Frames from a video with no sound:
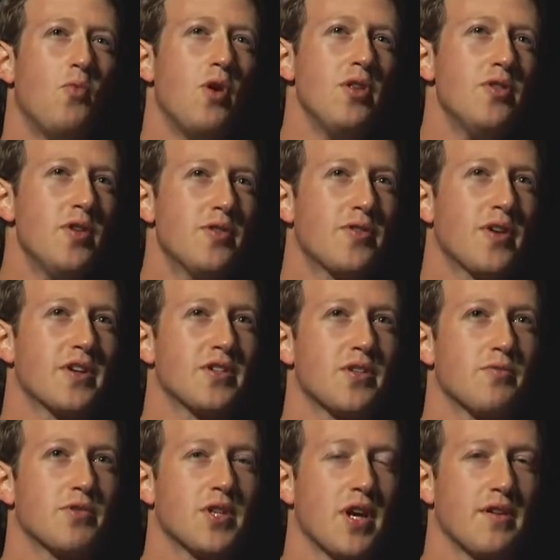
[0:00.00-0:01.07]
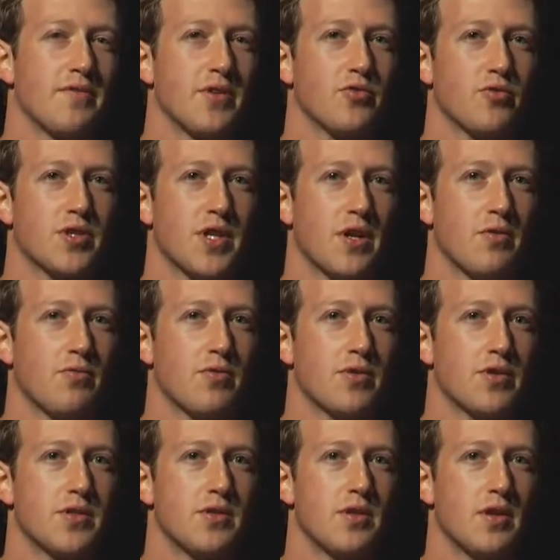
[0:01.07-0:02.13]
One of the things that was kind of interesting
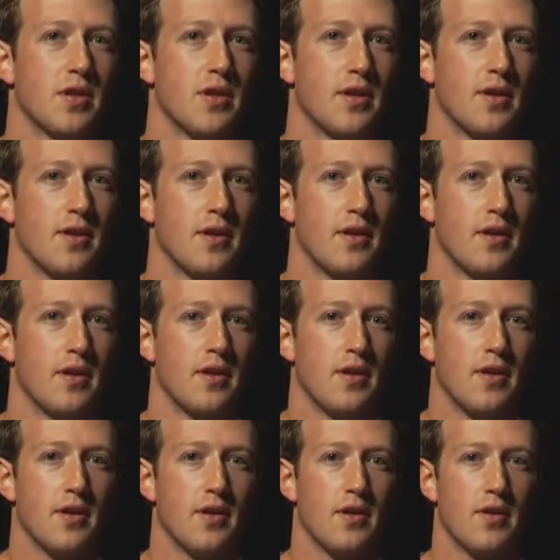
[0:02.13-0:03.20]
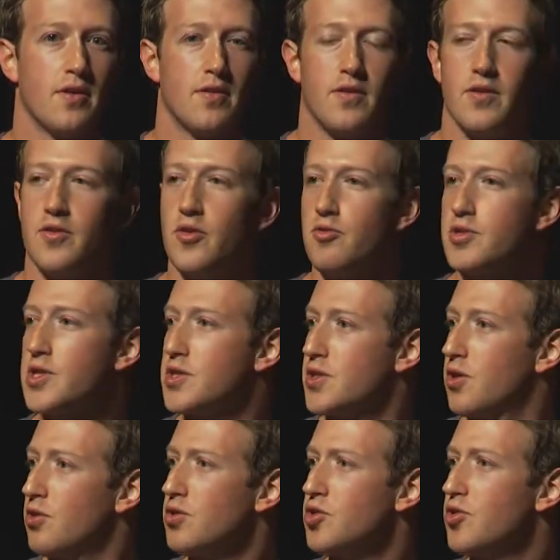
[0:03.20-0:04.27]
was there's this
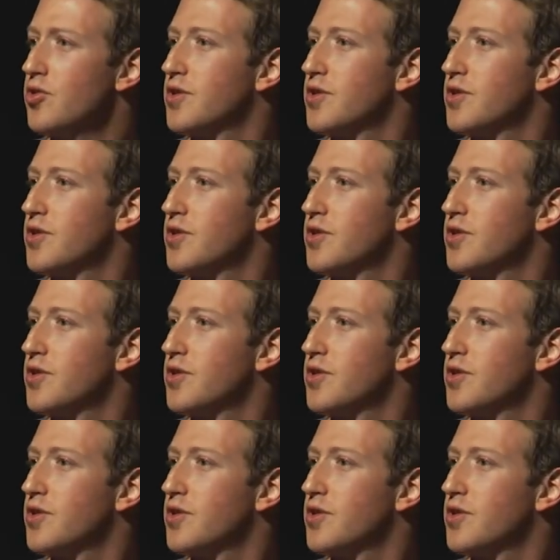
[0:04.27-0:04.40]
culture